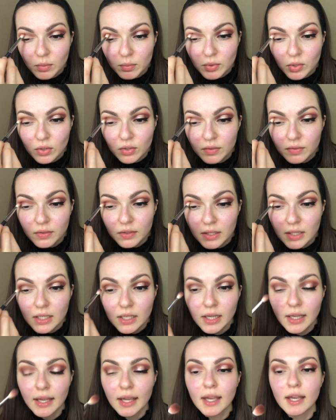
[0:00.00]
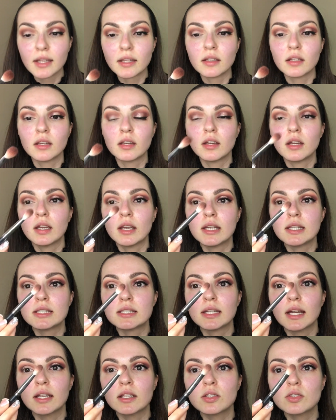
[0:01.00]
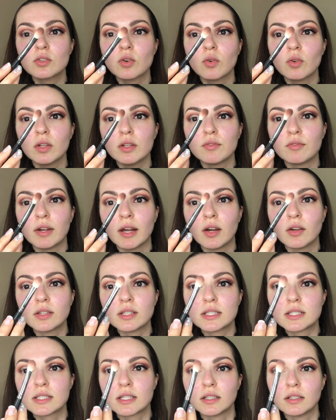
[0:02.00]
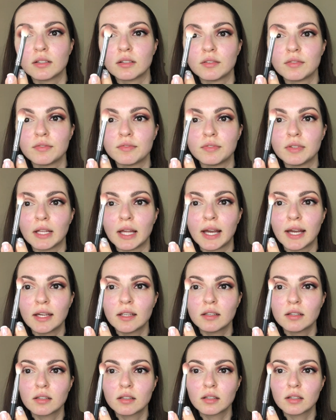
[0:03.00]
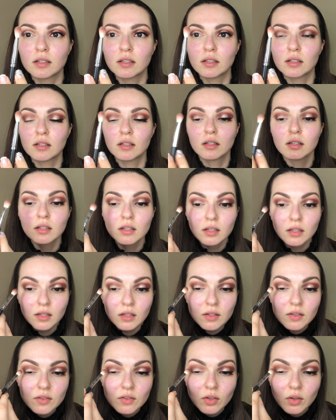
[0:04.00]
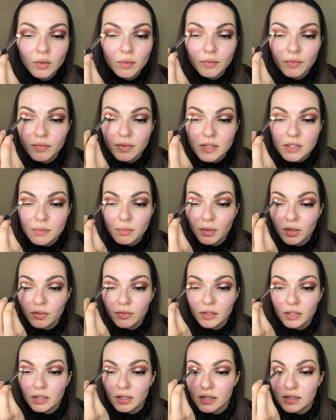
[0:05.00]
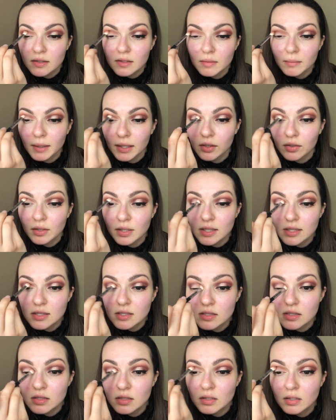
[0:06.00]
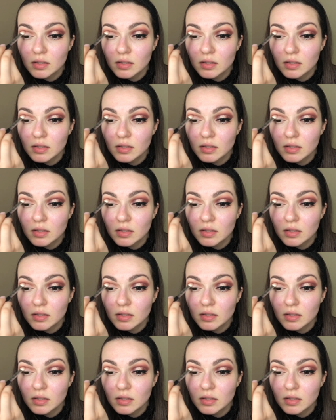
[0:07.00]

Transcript: beautifully, and it's not totally round, it's a little flat. So it fits perfectly into my crease.